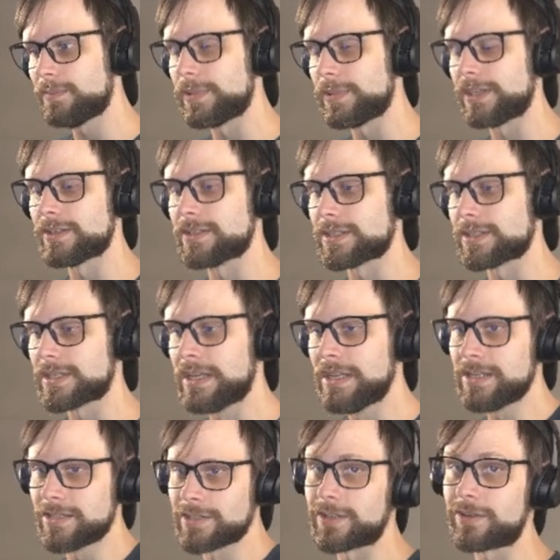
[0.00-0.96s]
because
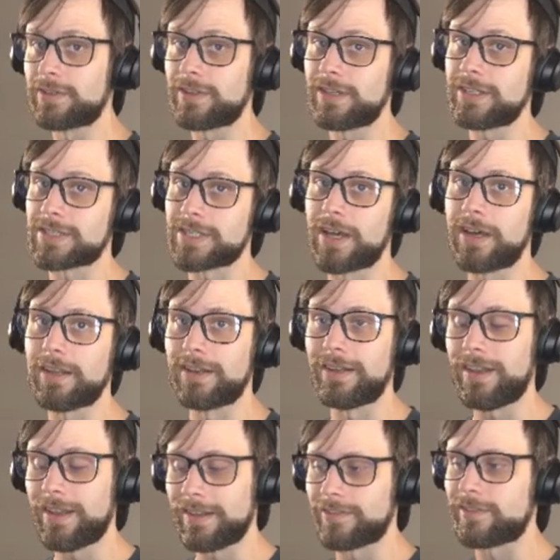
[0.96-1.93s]
certainly it's not
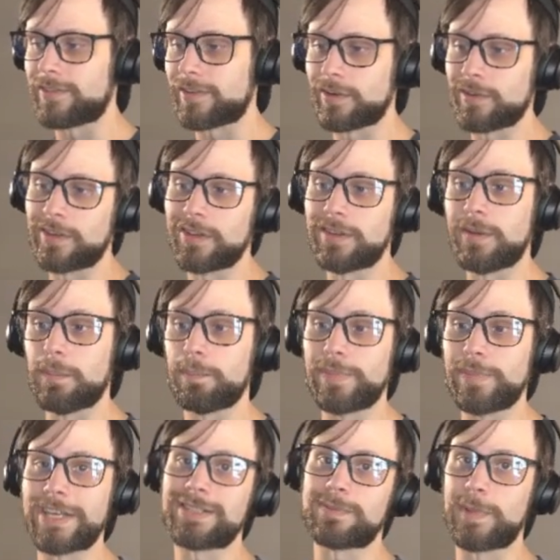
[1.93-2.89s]
necessarily in the
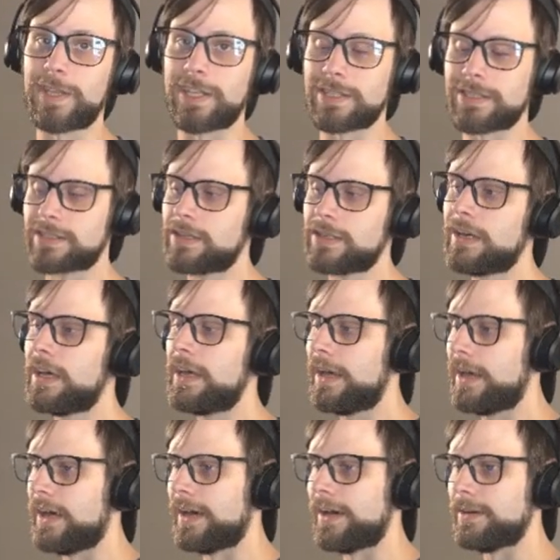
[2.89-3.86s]
best place.
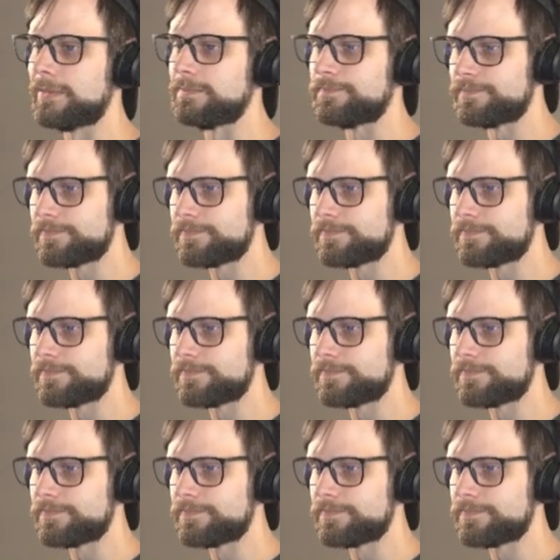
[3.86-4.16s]
Um,